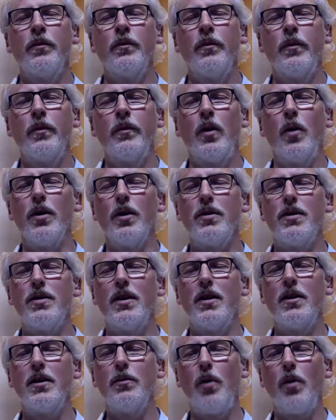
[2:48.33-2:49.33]
It could be your
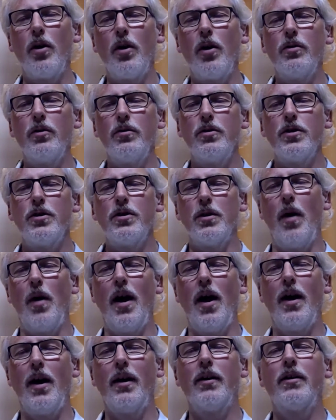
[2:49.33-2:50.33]
sitting bones, your
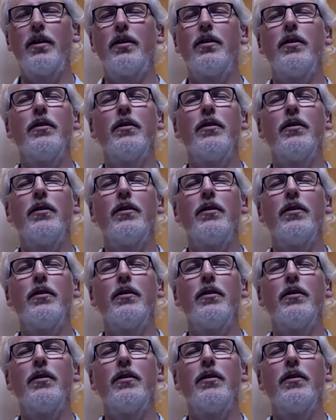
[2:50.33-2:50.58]
back.